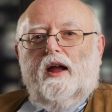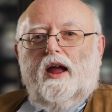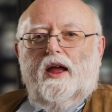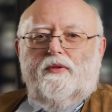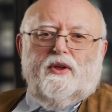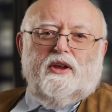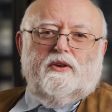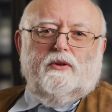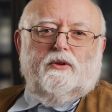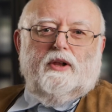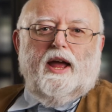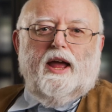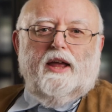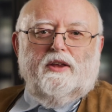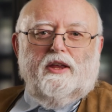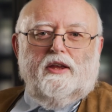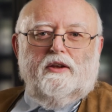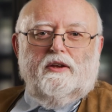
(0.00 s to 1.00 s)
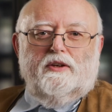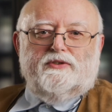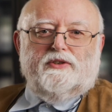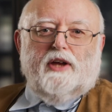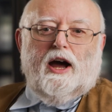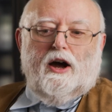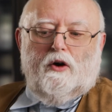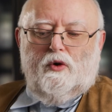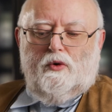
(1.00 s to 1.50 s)
Ethical hacking is
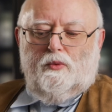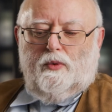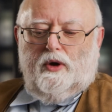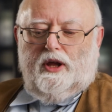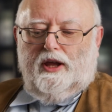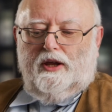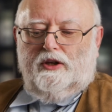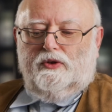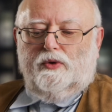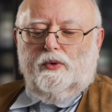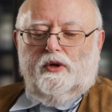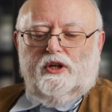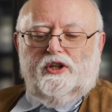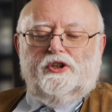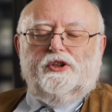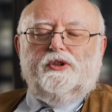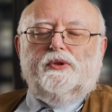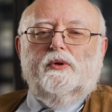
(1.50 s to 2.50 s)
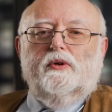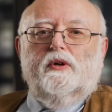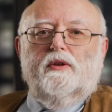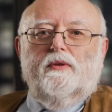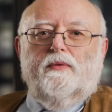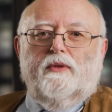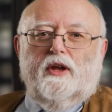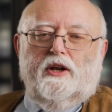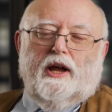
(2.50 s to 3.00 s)
our way to
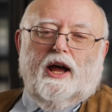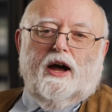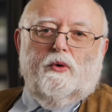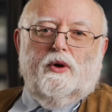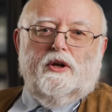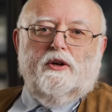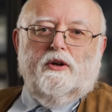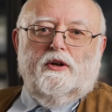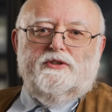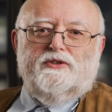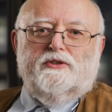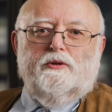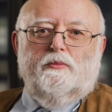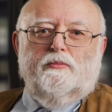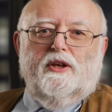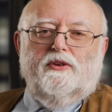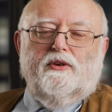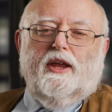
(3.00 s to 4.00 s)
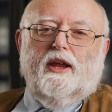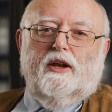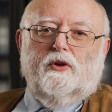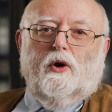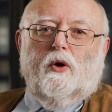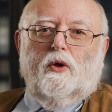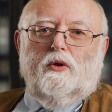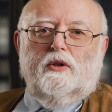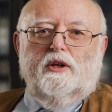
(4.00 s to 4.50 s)
ensure that our customers get
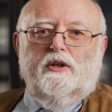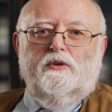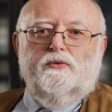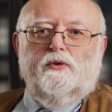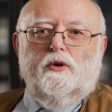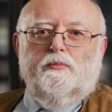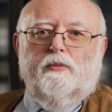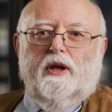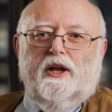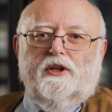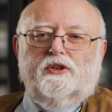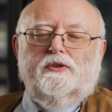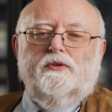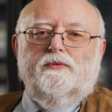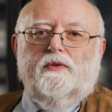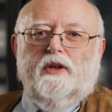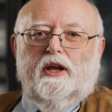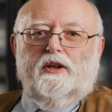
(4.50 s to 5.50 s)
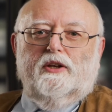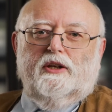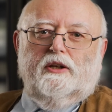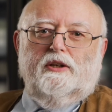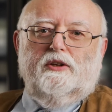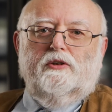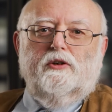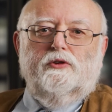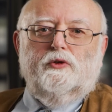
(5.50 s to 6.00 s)
all information they
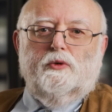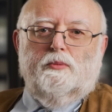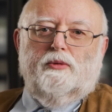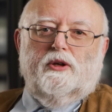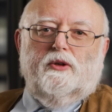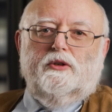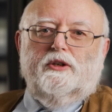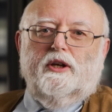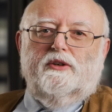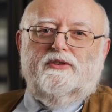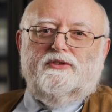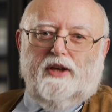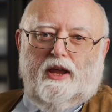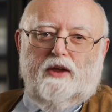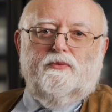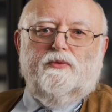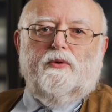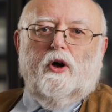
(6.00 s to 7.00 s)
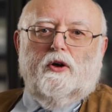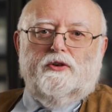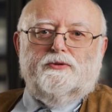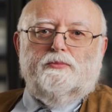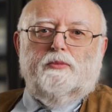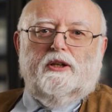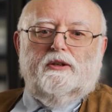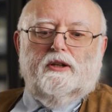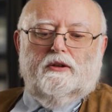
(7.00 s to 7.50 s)
need to build a safe
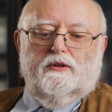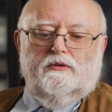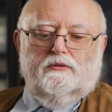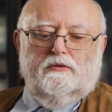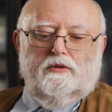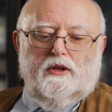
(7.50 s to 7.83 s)
hospital.